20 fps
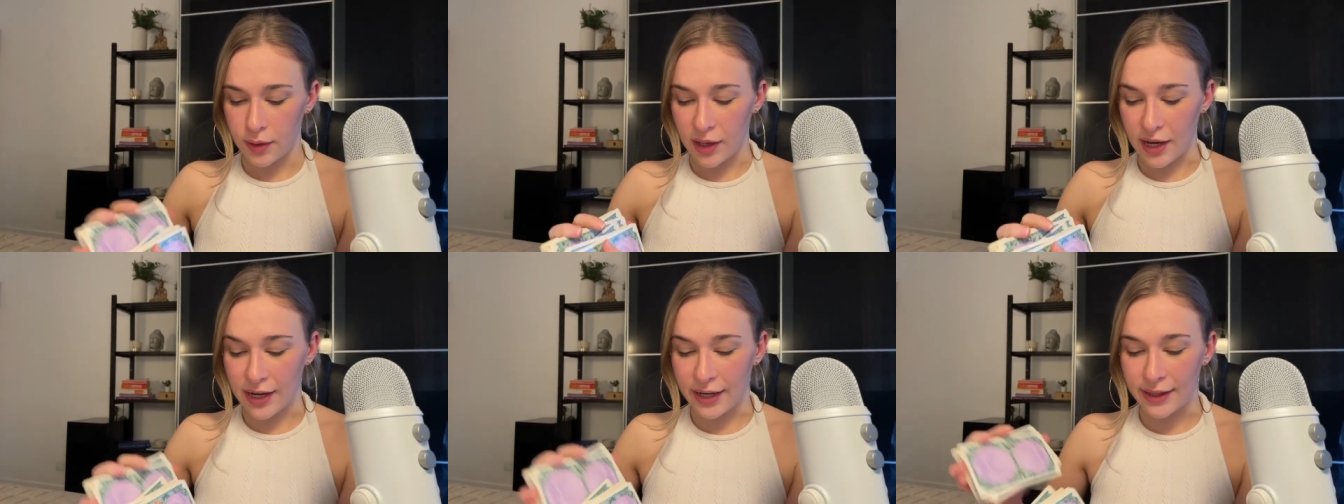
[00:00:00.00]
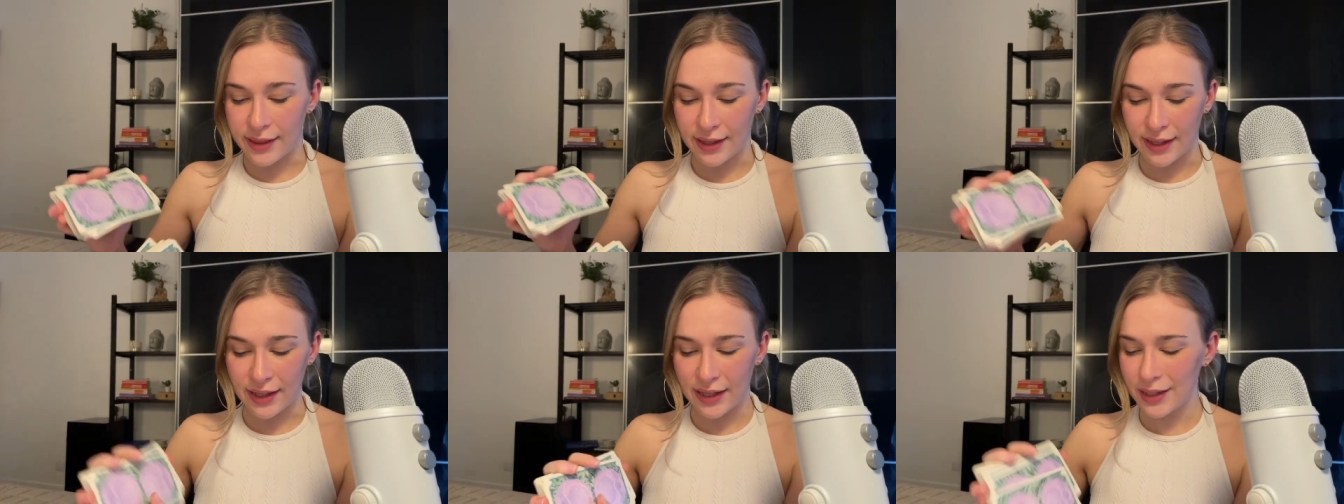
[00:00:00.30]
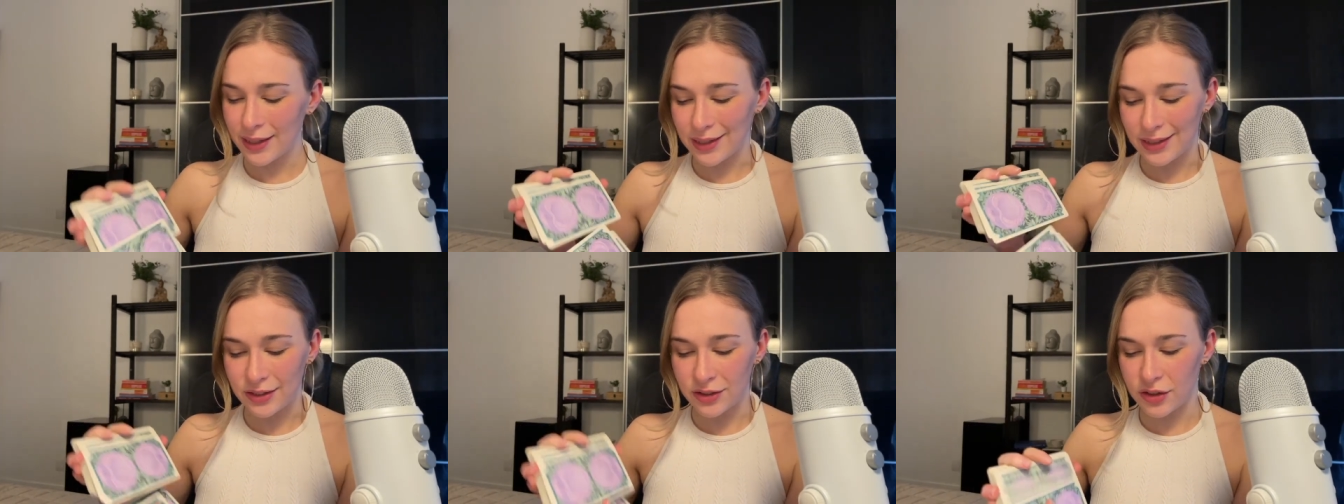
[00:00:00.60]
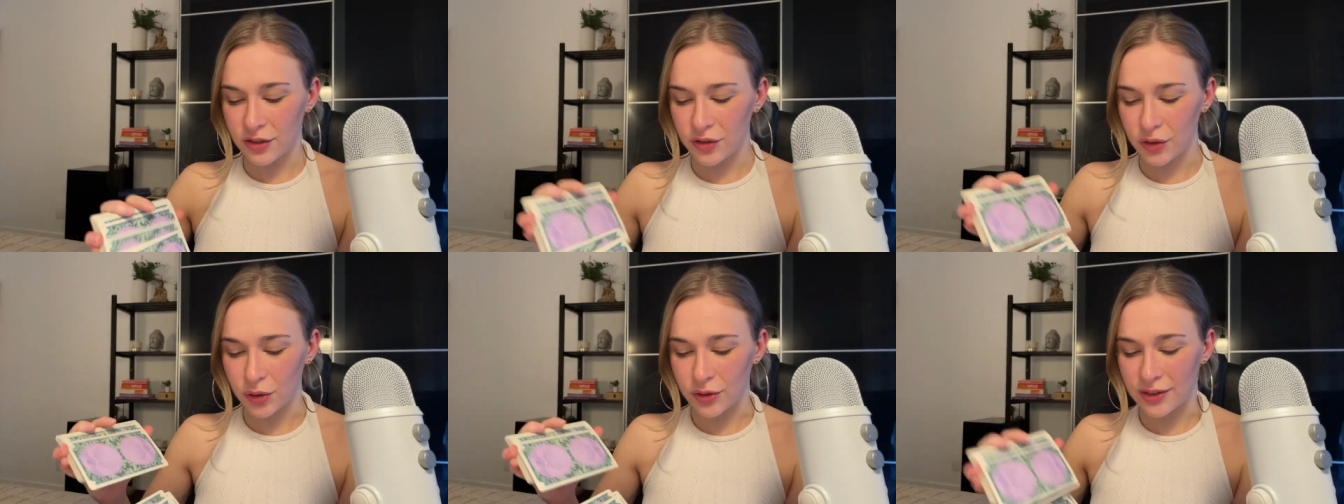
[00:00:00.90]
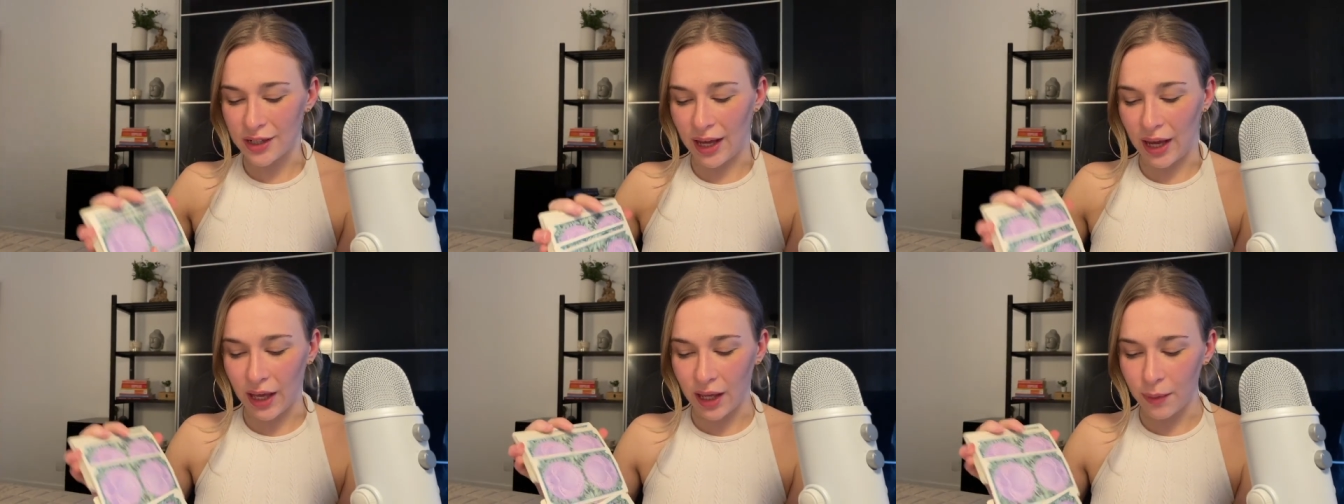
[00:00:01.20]
And I think it is just you're
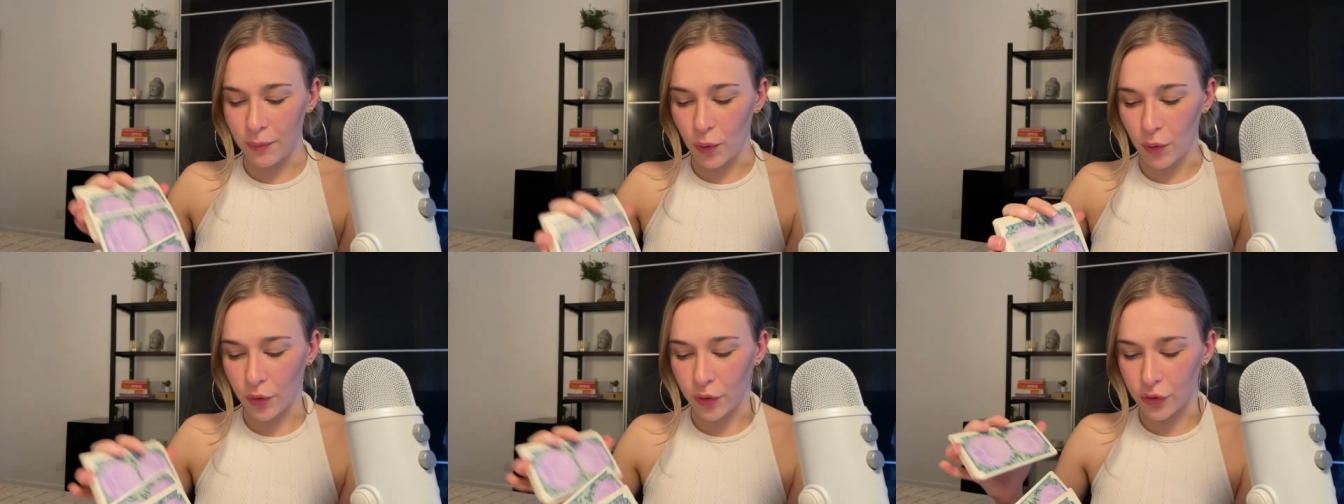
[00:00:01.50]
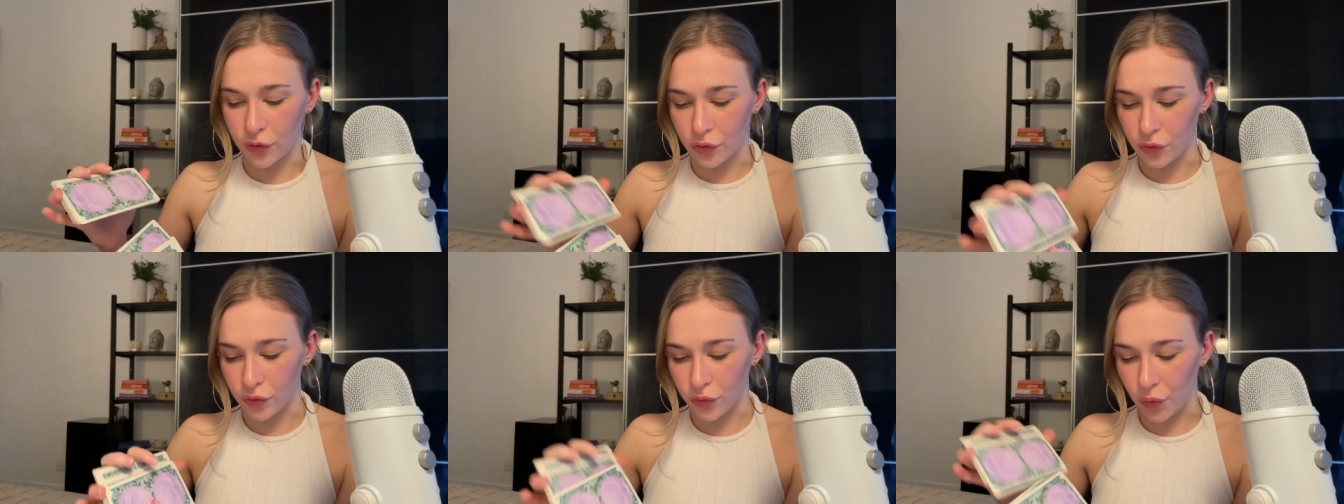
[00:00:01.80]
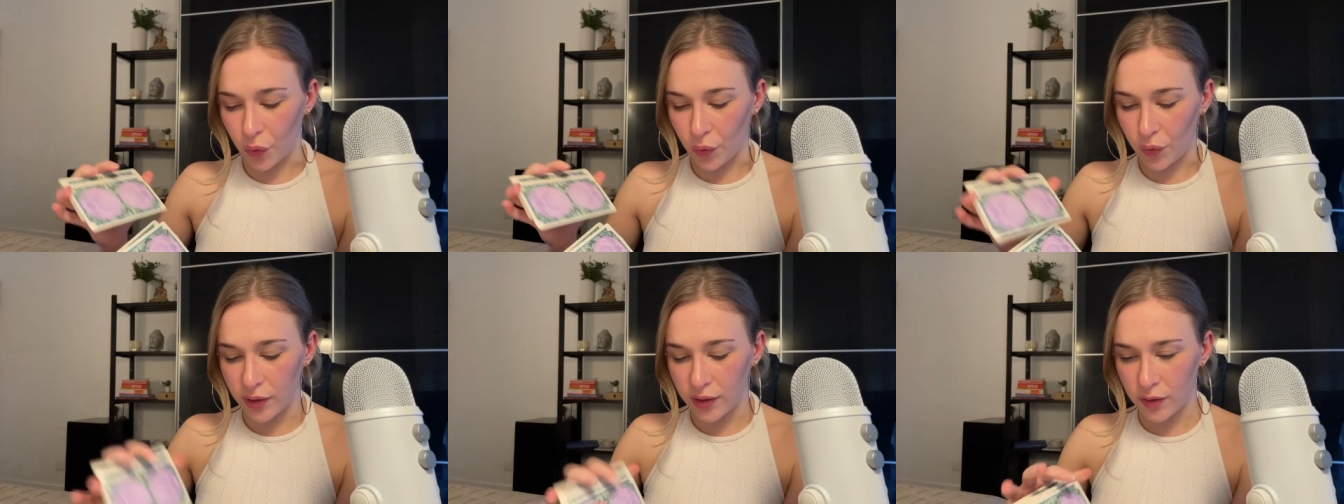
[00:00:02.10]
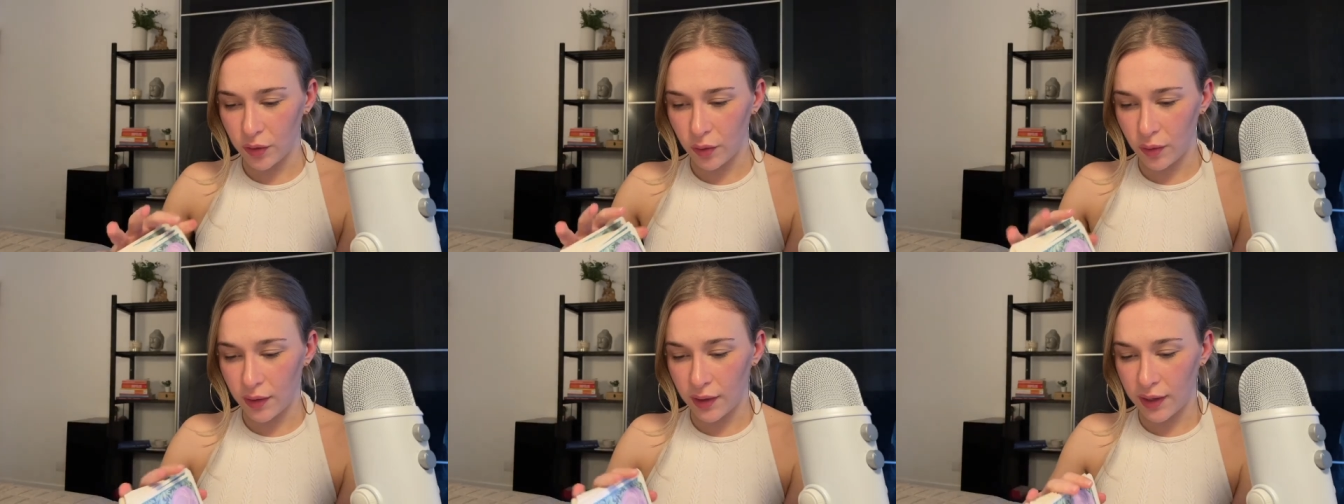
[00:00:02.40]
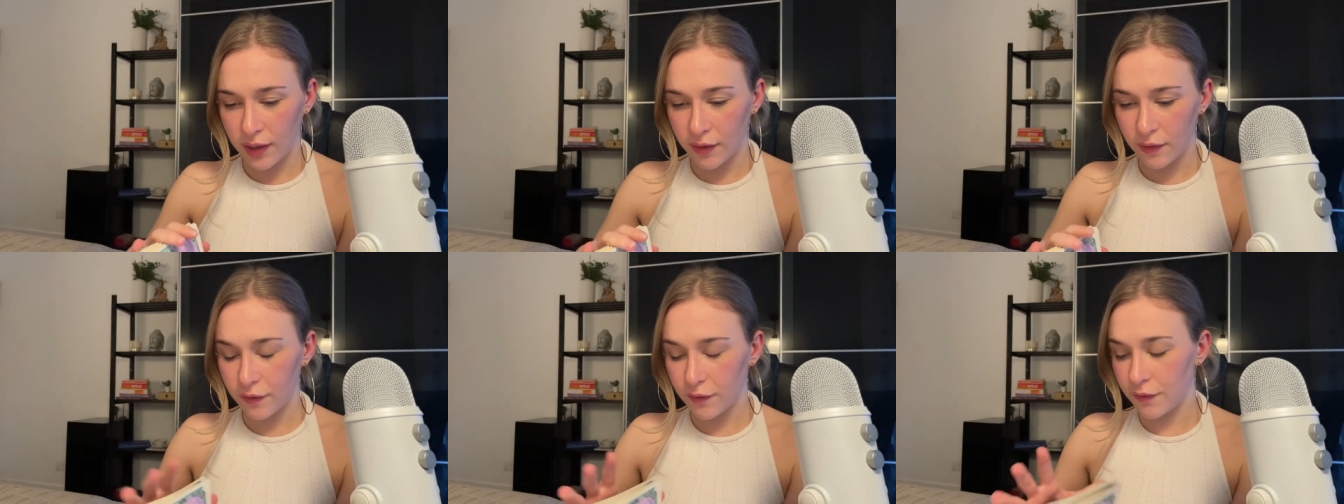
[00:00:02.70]
taking more control in your
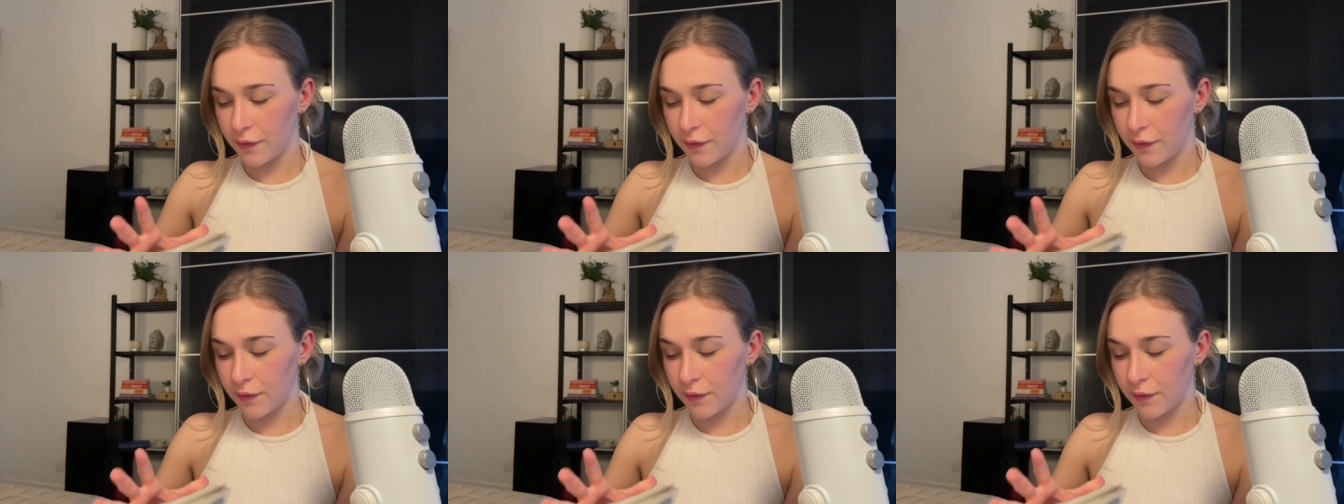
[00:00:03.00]
life.